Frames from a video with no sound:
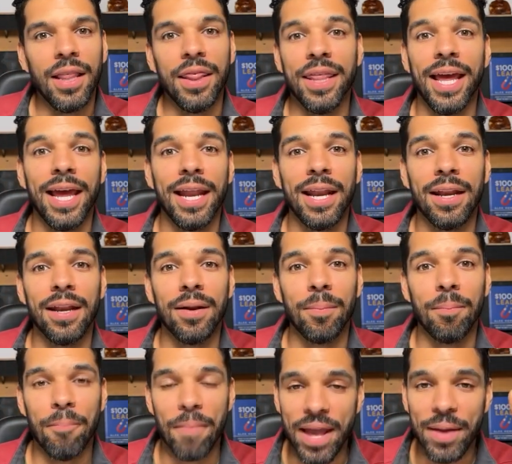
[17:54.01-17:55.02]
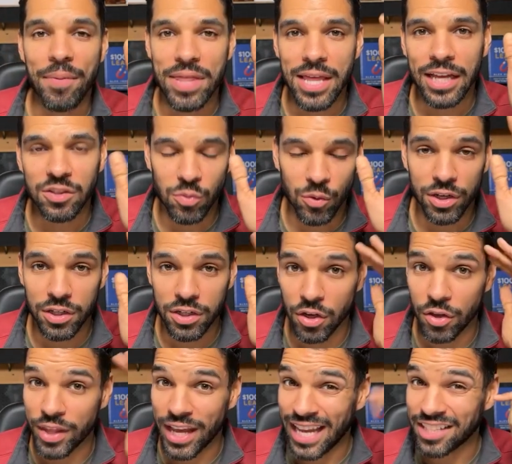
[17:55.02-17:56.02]
then maybe that's where
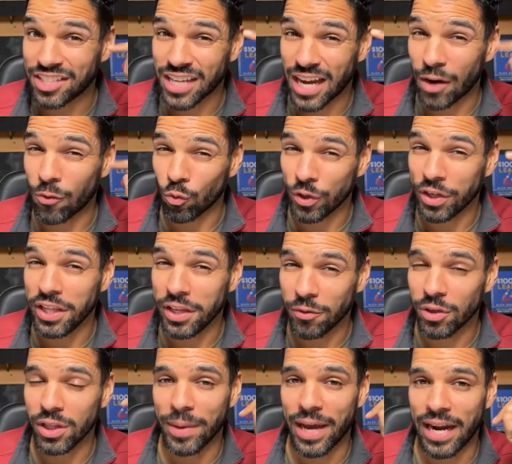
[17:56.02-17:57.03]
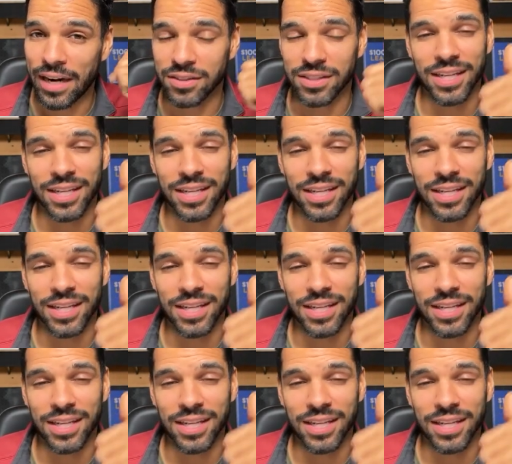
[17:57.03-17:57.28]
the headshot really, really matters.